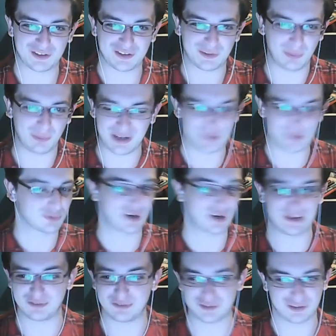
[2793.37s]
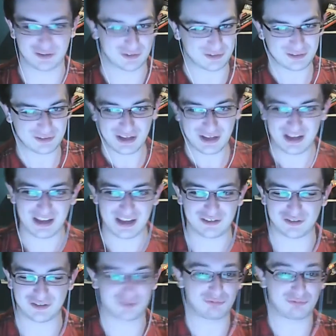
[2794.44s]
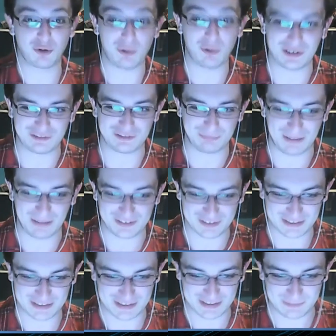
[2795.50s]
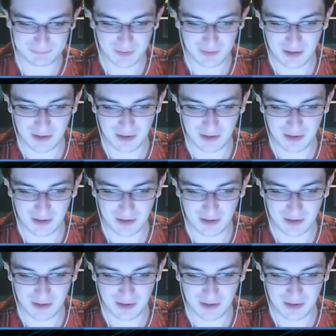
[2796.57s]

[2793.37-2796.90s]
and the way you drive is just ruined basically.